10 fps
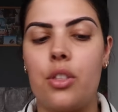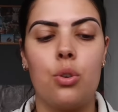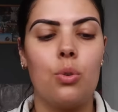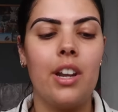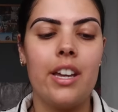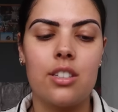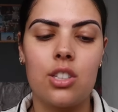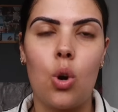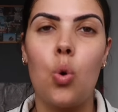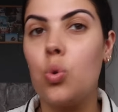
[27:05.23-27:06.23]
thought,
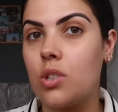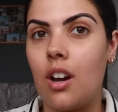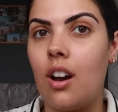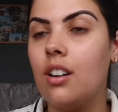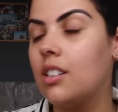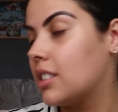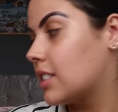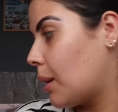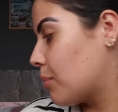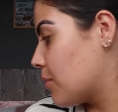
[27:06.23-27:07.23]
let's order
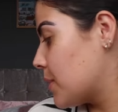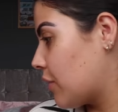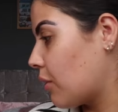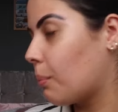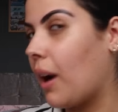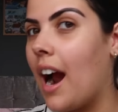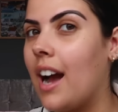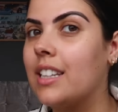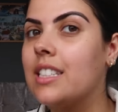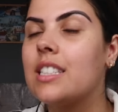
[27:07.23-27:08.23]
some from different
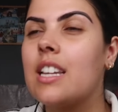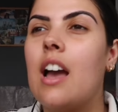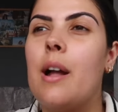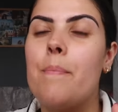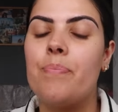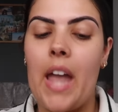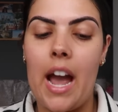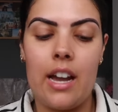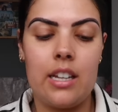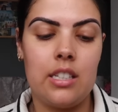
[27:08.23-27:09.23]
brands
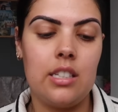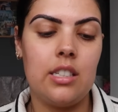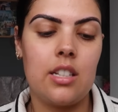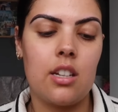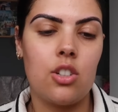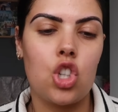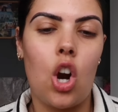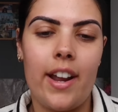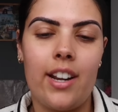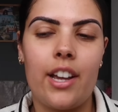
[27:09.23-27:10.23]
and
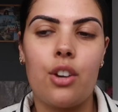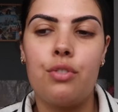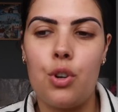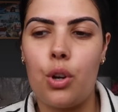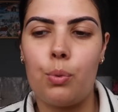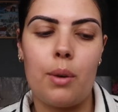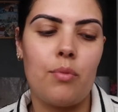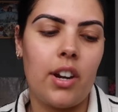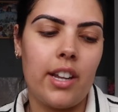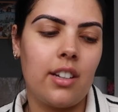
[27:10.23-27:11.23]
try and like feel good when I'm
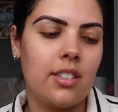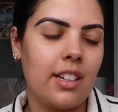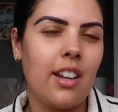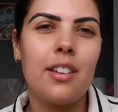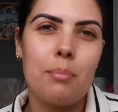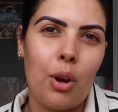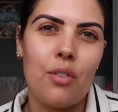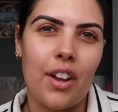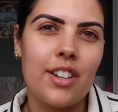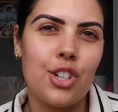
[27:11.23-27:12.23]
running, because like nothing
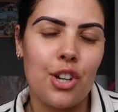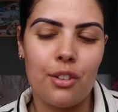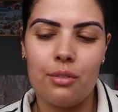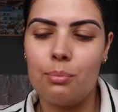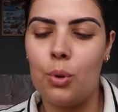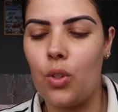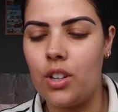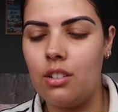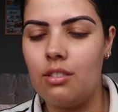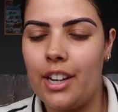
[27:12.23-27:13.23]
motivates you more
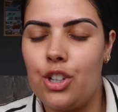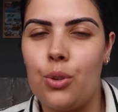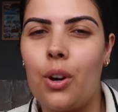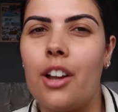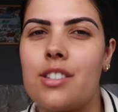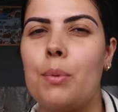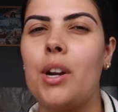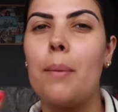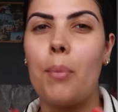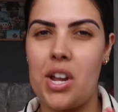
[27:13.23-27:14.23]
than like new clothes. Like
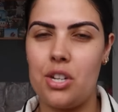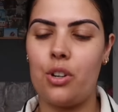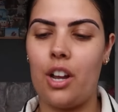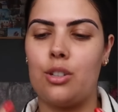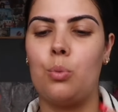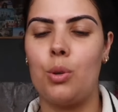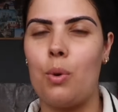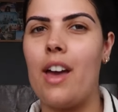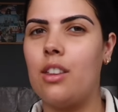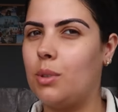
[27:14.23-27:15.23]
when I buy new clothes, I want to
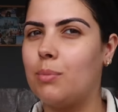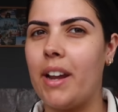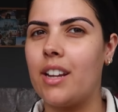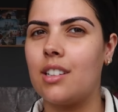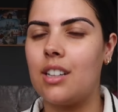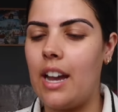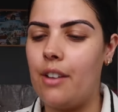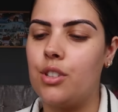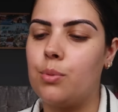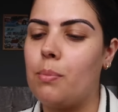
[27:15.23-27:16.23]
wear them and make
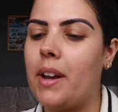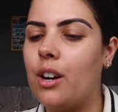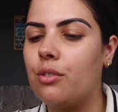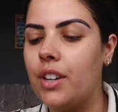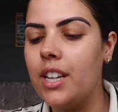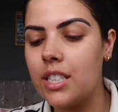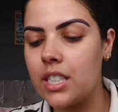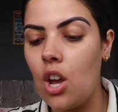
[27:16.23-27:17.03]
efforts with my outfits.